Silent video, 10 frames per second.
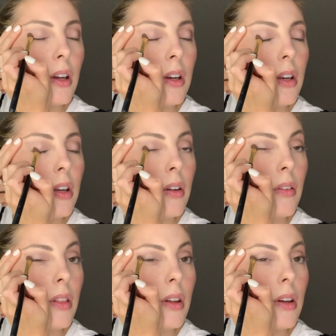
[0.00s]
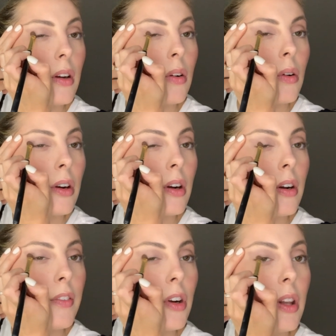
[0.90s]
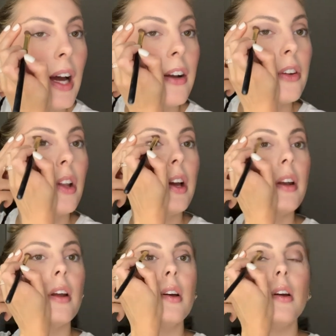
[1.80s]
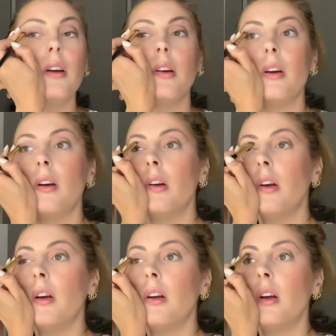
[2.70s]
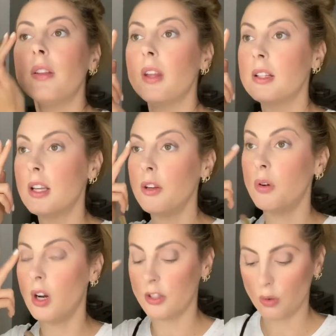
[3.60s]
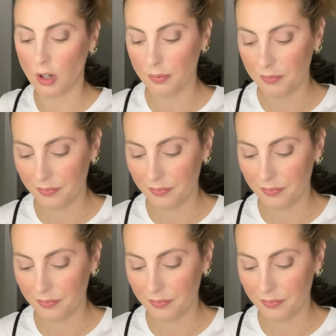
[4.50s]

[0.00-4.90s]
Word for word: into the corner of your lash line. That's how you contour.